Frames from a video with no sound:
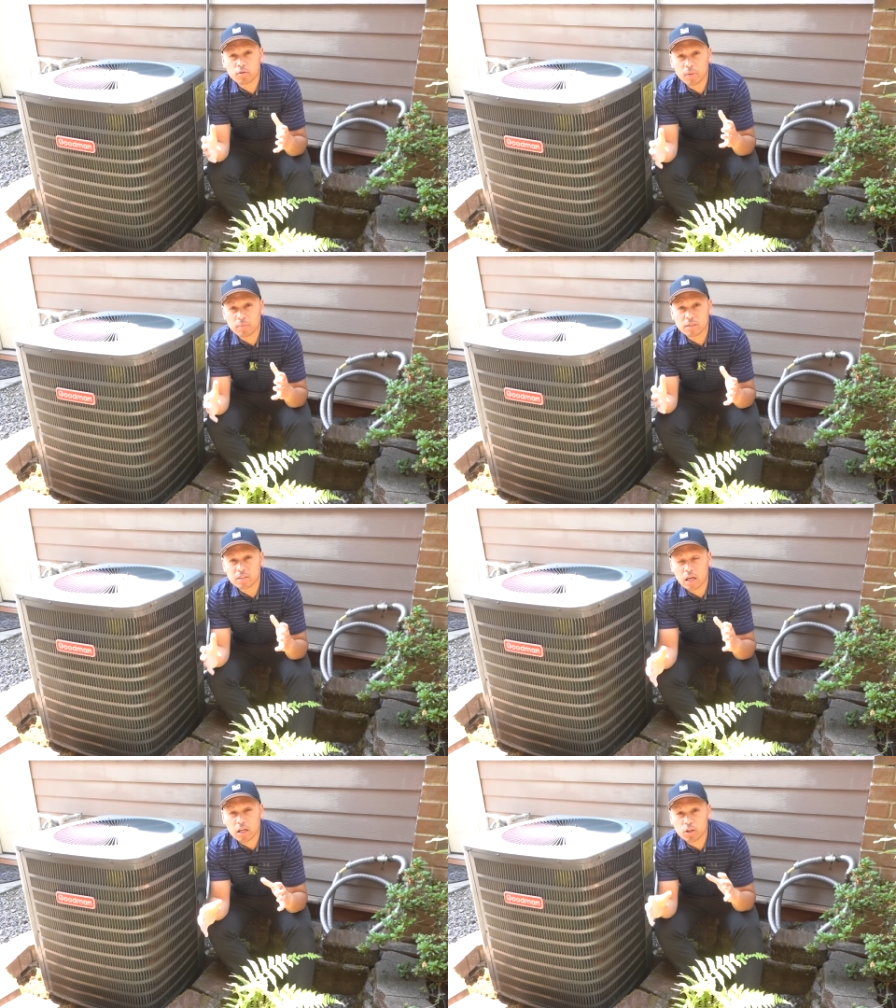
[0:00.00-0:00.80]
you might
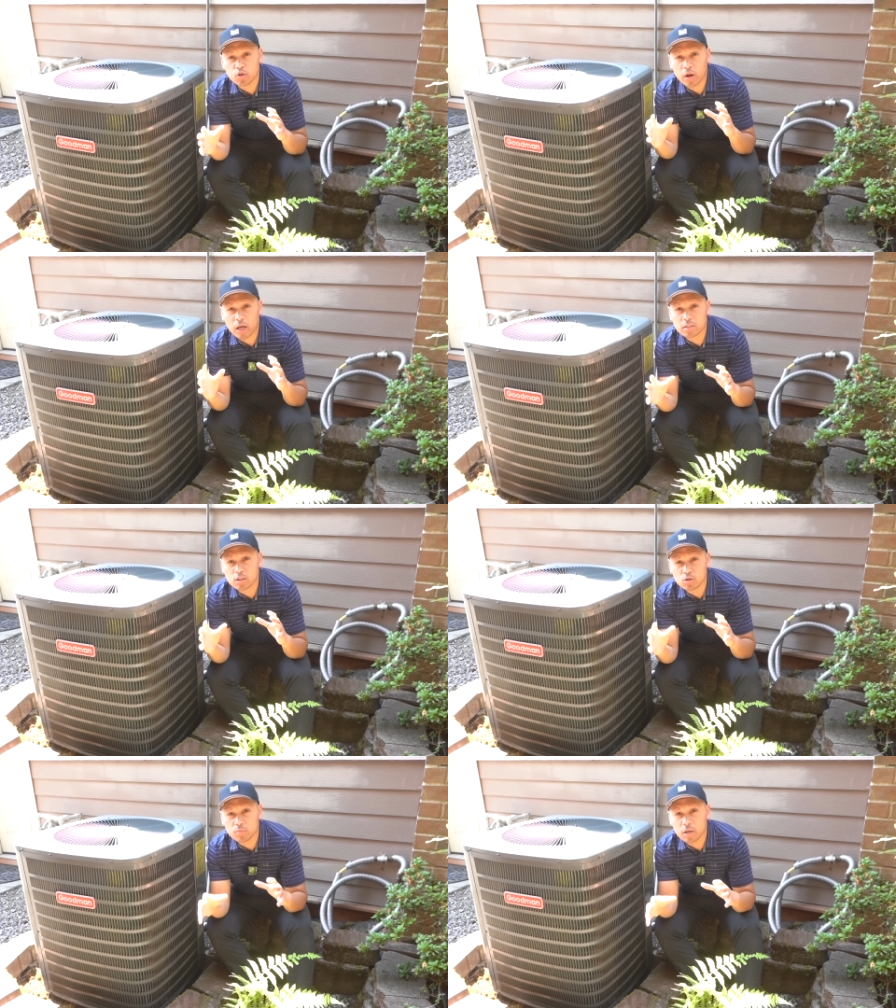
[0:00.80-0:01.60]
mistaken your
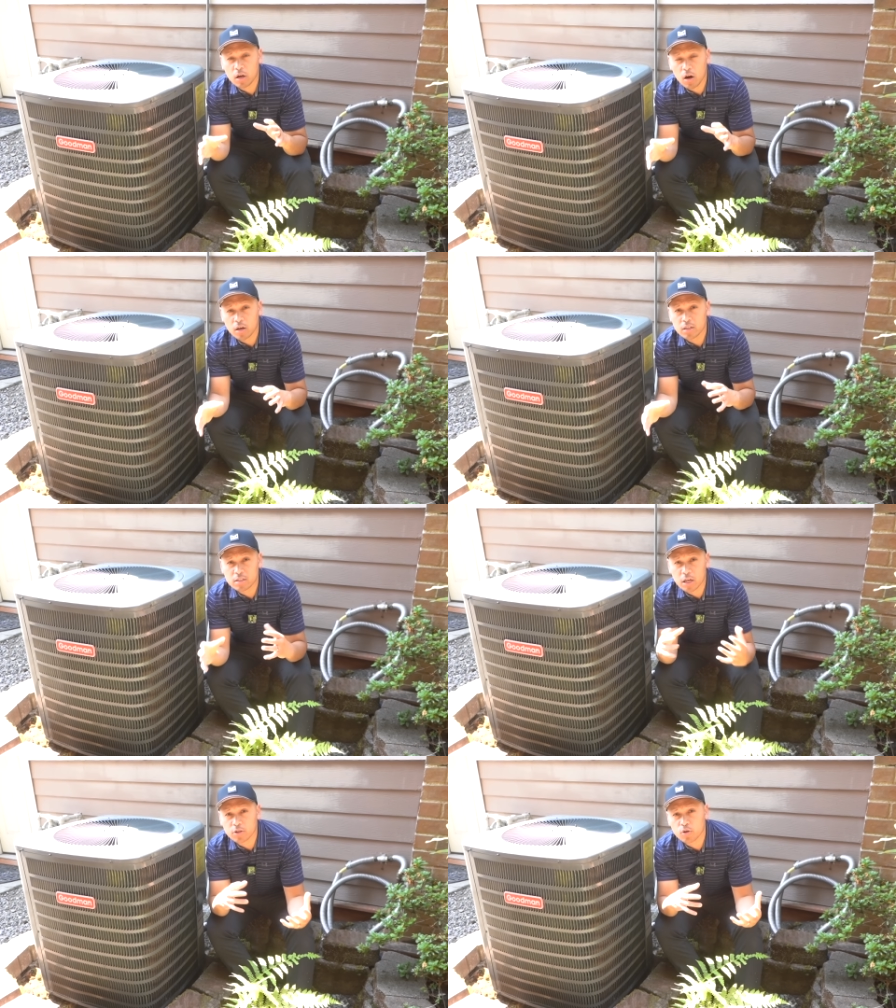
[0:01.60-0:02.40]
AC to be on
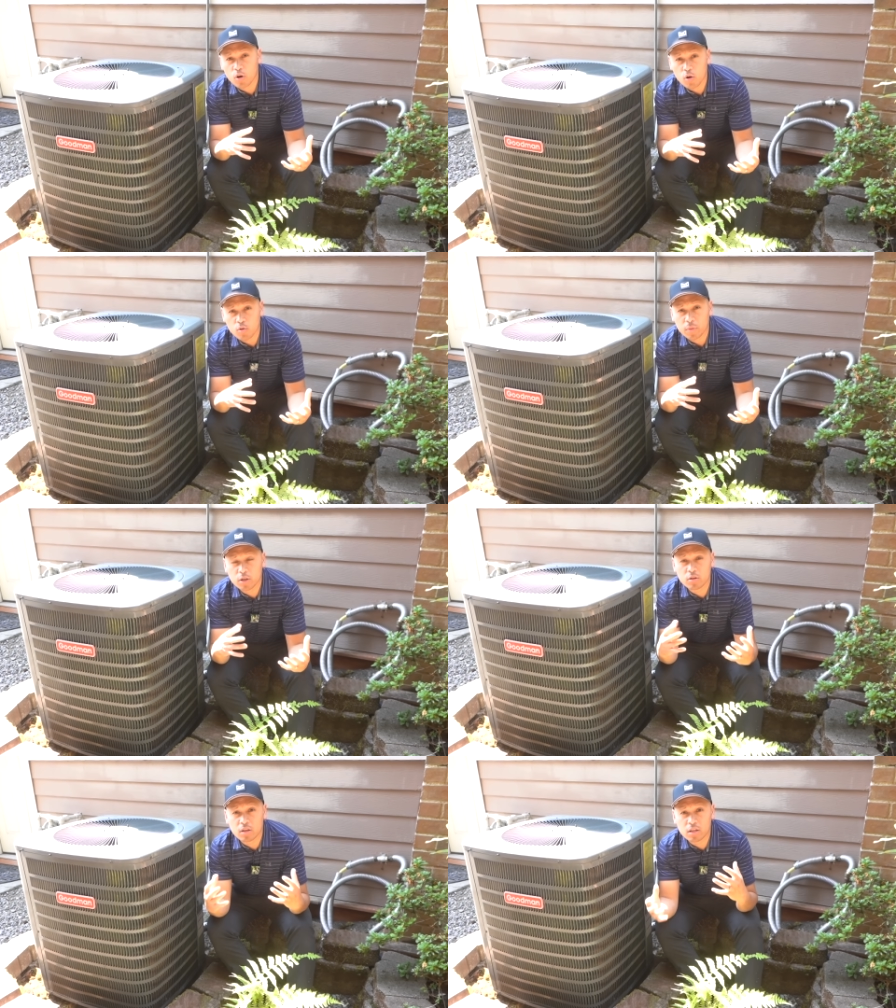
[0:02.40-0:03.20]
inside your home
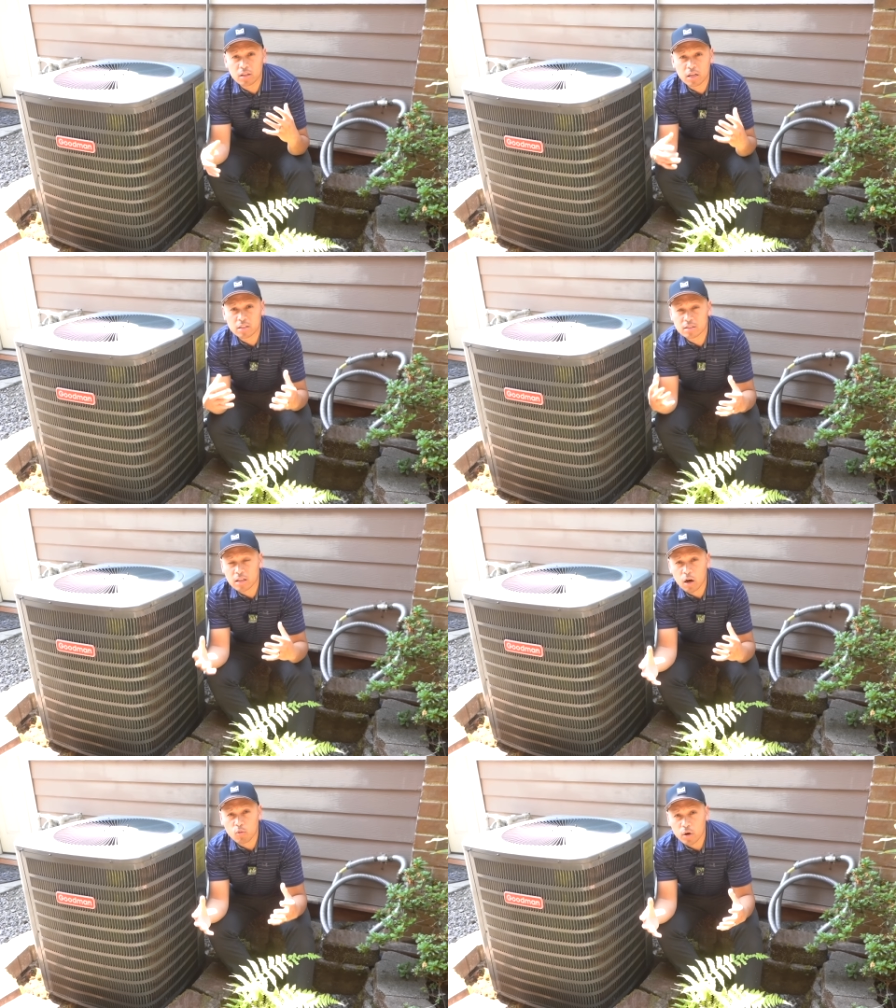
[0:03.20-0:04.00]
and you think that it's
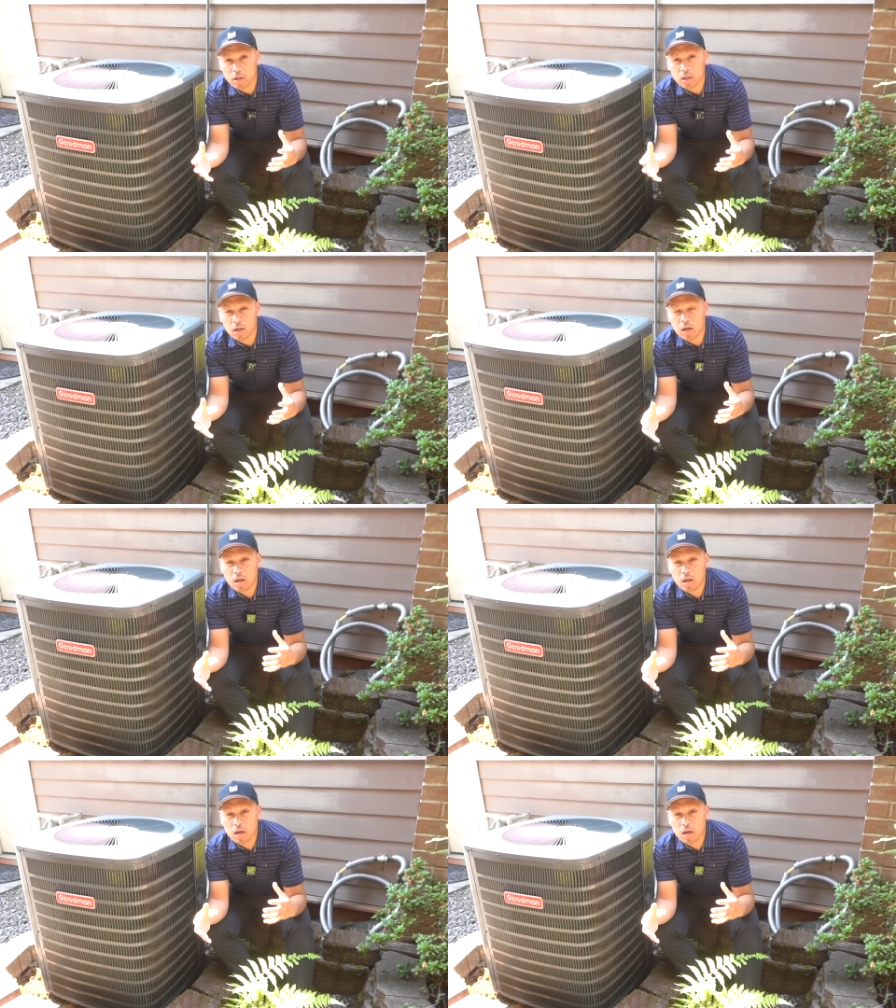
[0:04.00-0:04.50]
not working,